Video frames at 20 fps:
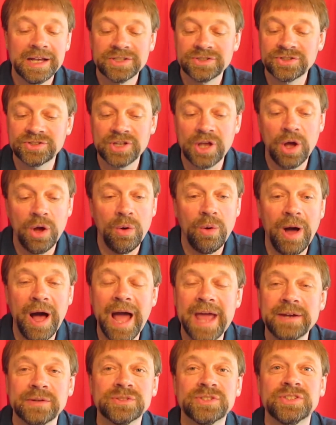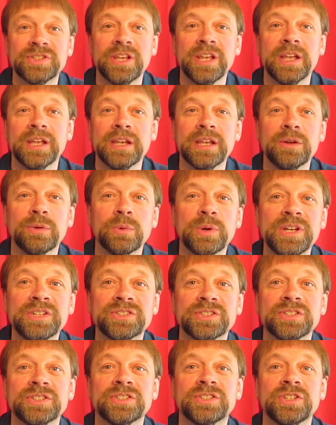So I don't see any
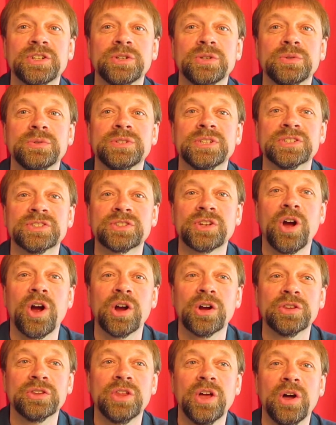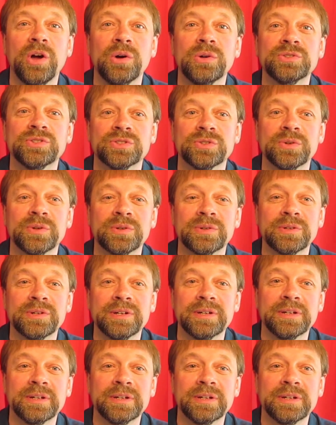reason to discard those or